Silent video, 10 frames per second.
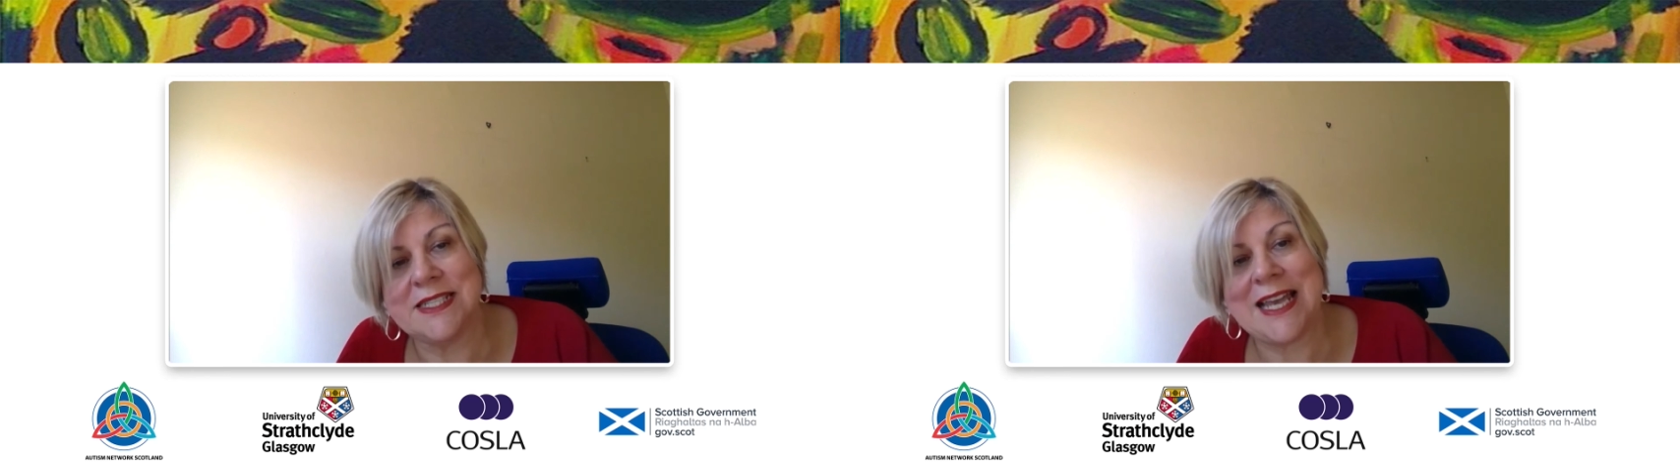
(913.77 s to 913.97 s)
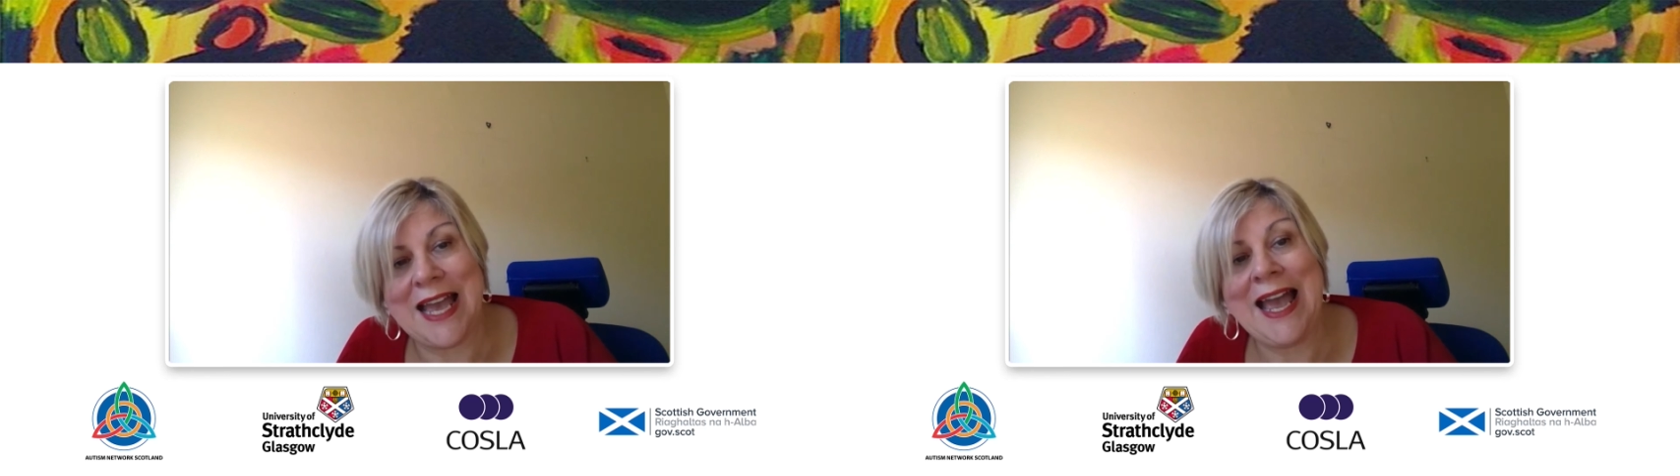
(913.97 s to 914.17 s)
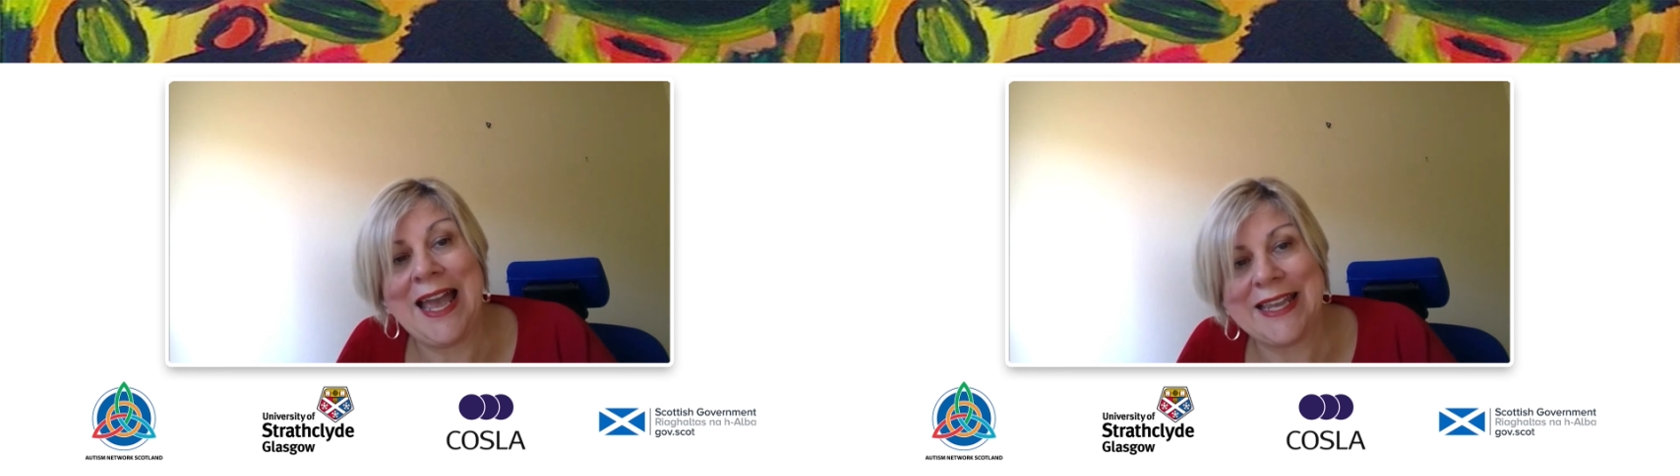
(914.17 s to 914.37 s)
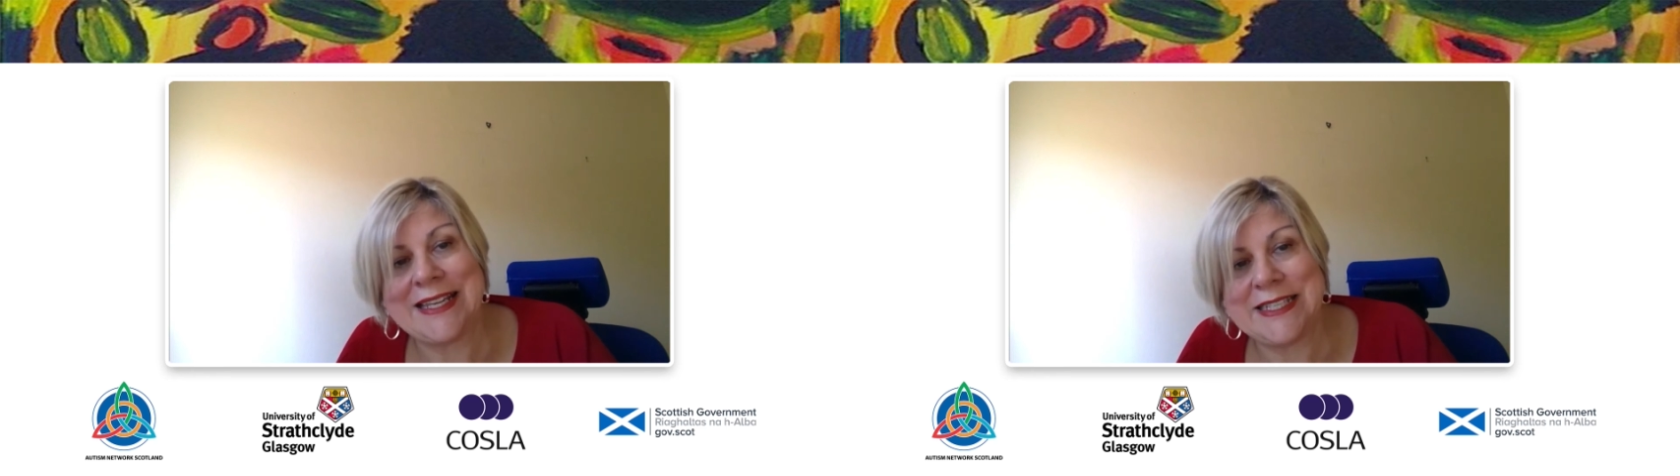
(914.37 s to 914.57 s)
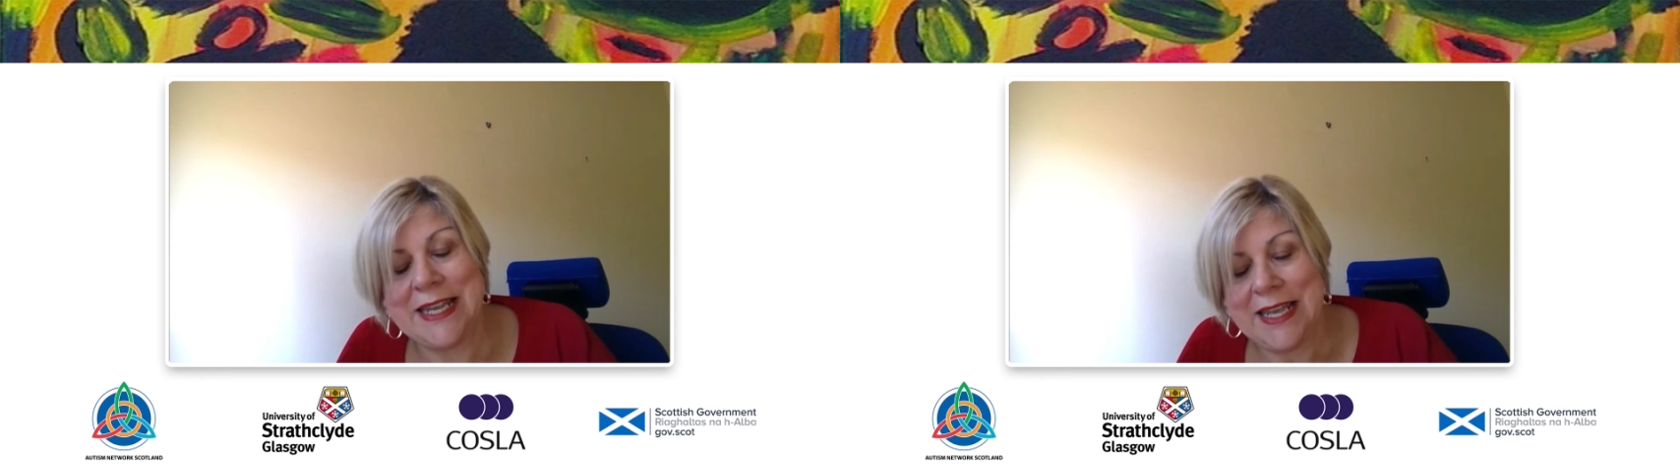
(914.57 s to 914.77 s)
to
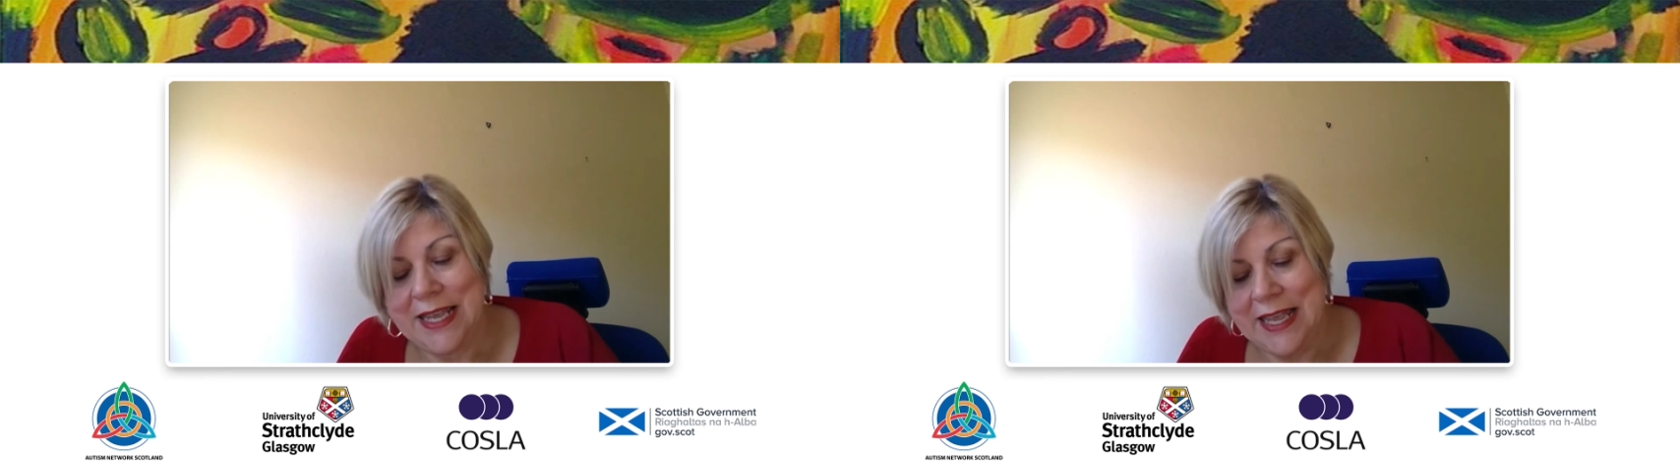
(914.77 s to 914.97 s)
act.